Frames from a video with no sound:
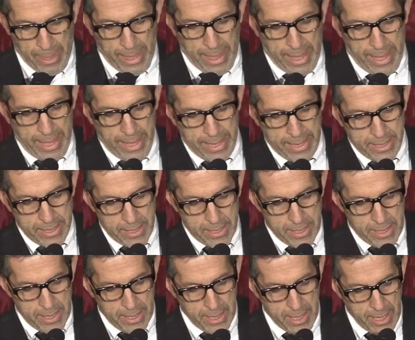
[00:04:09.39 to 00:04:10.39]
And
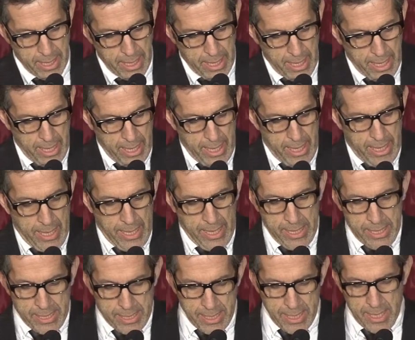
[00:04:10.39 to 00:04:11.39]

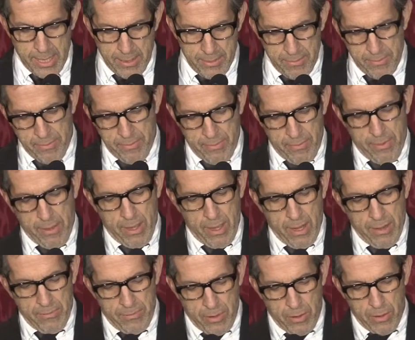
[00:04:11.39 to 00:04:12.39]
he did it
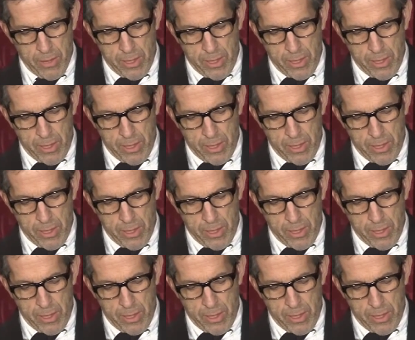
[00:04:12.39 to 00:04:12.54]
kind of